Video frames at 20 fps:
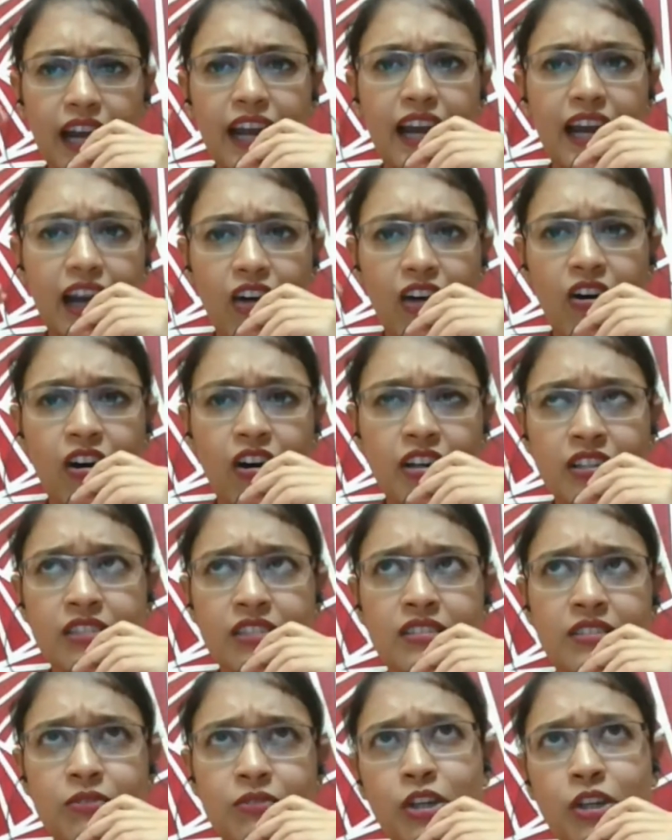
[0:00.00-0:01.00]
on,
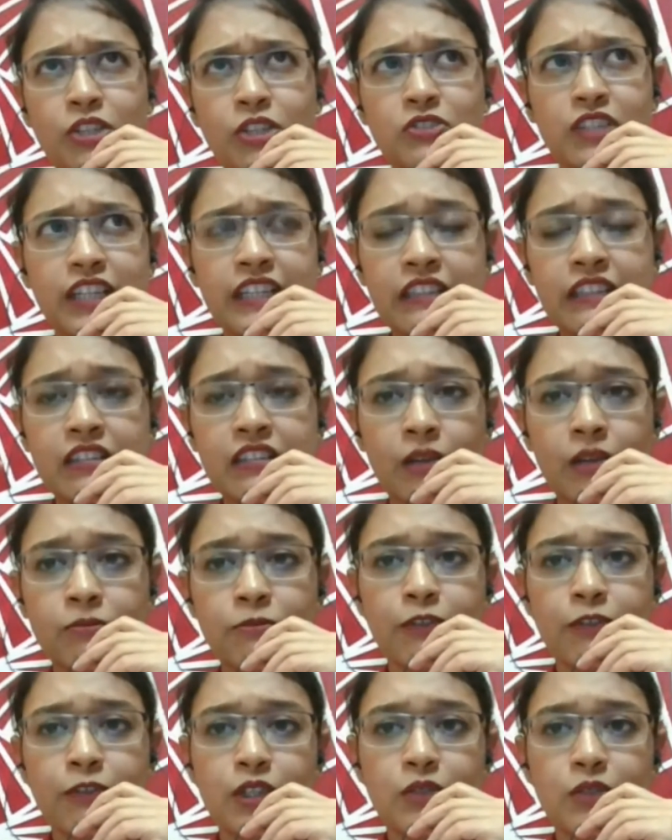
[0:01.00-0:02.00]
what do you say, in
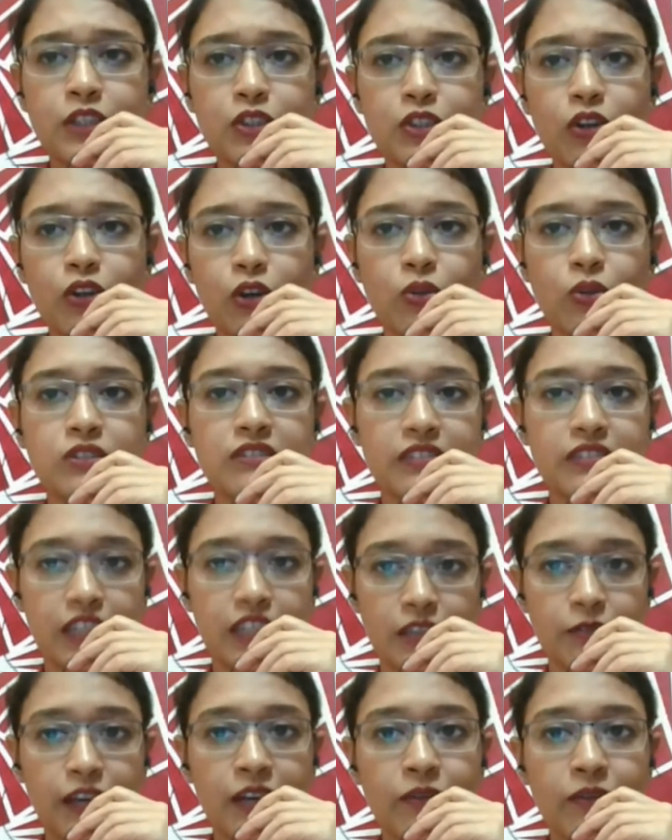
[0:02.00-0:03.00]
comfort with your own
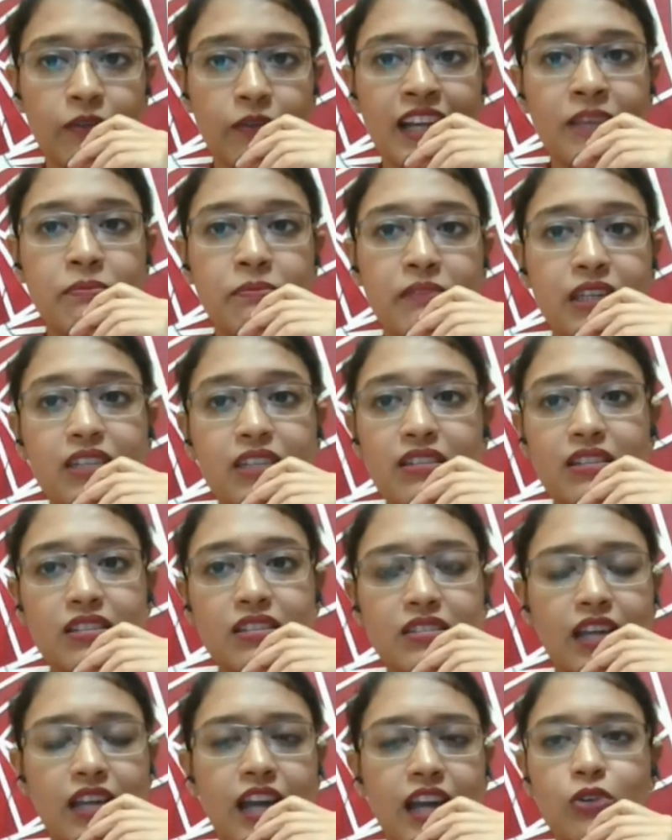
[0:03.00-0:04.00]
self. And when I mean this,
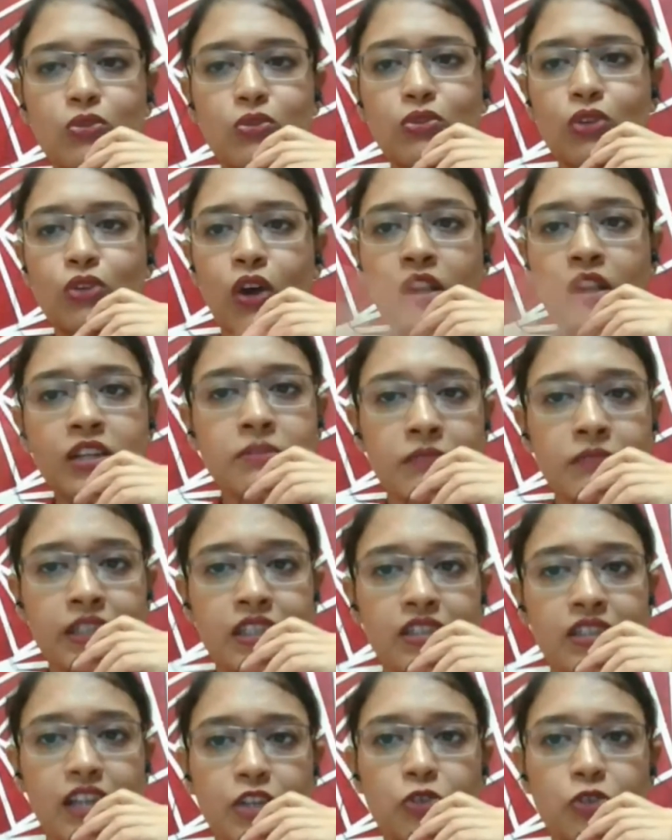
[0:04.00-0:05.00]
I do not mean
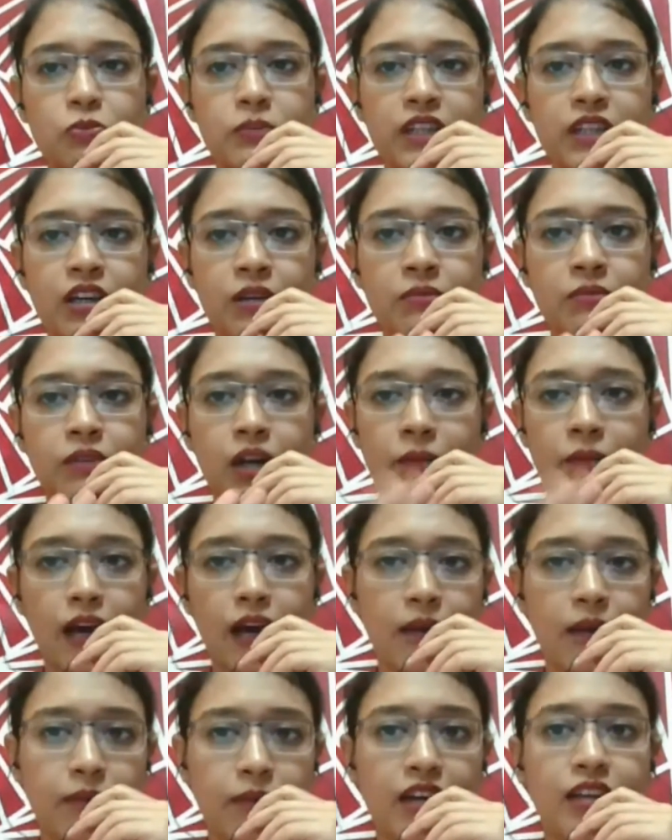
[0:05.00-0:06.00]
that you become a
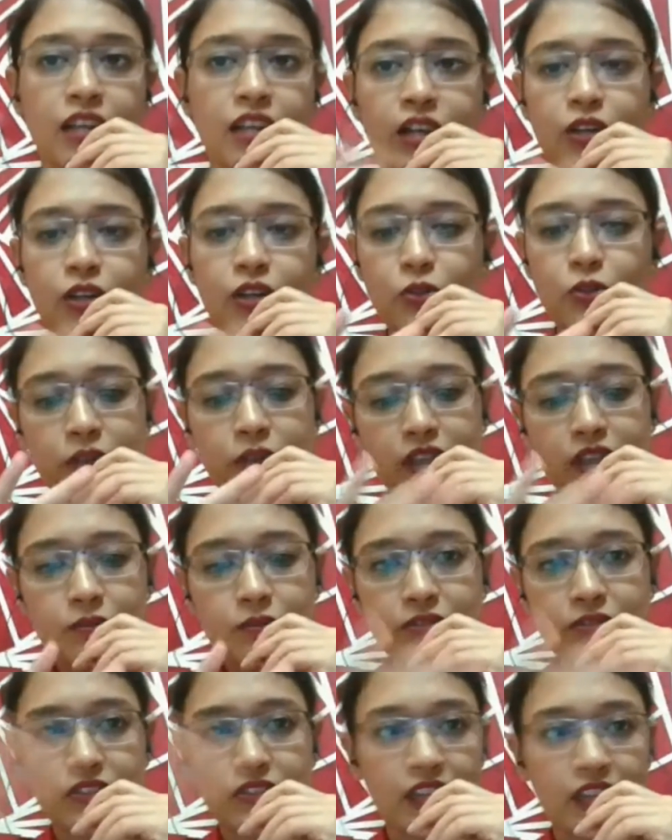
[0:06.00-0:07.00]
baba, you become
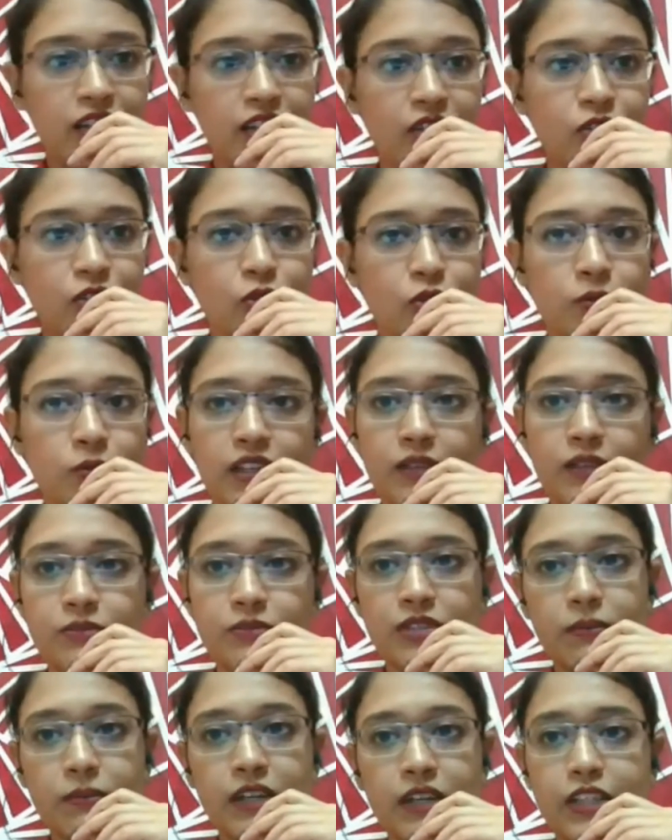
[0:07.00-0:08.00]
zen, you become
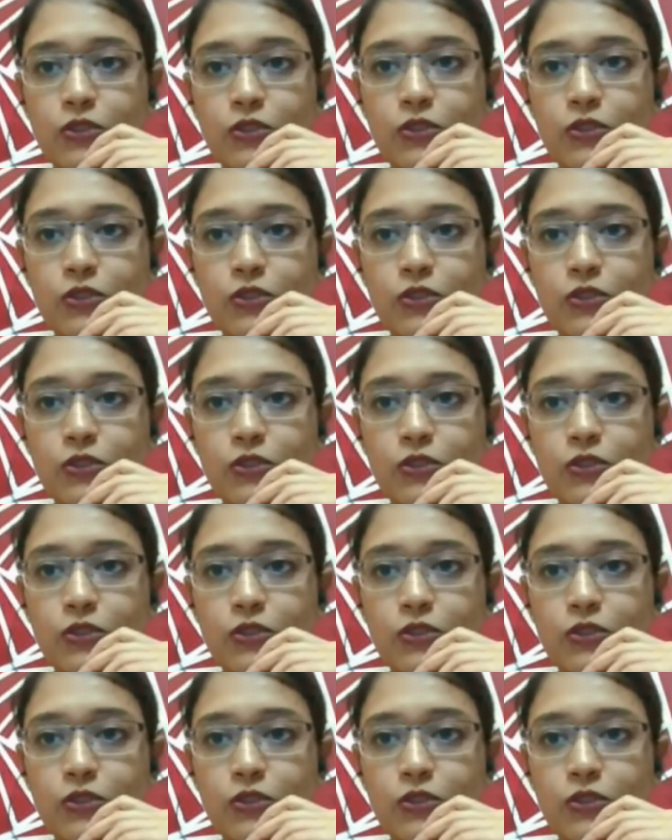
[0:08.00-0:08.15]
somebody who